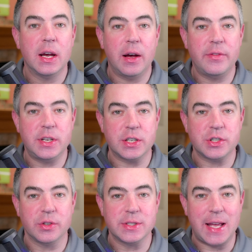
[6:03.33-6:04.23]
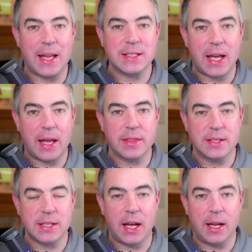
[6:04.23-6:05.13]
of additional debt at the
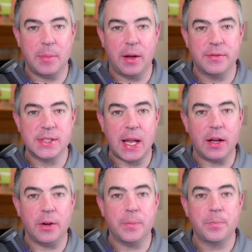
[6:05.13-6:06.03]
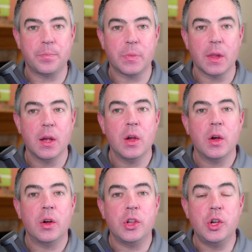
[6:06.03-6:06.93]
time of sale.
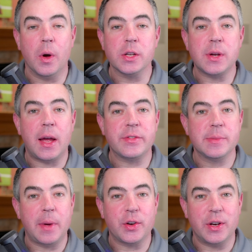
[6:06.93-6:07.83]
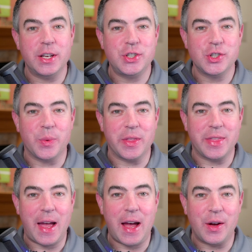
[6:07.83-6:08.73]
You also have some other issues with
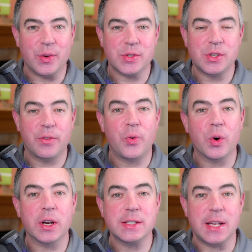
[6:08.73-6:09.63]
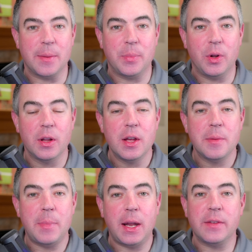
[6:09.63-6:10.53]
the house. So for example,
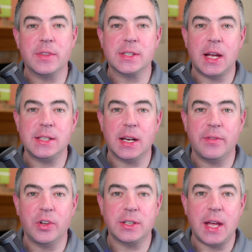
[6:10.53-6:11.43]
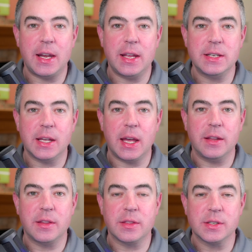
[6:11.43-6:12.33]
many of the sites that I've looked at
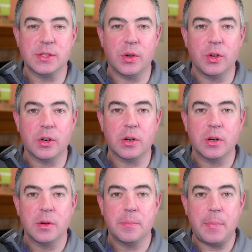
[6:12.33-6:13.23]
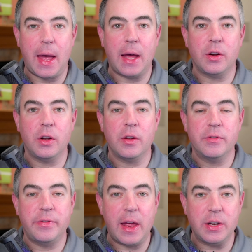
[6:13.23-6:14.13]
indicate that the solar panel
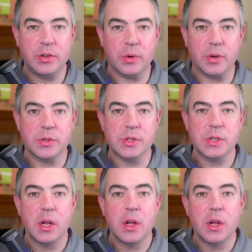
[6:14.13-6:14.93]
vendors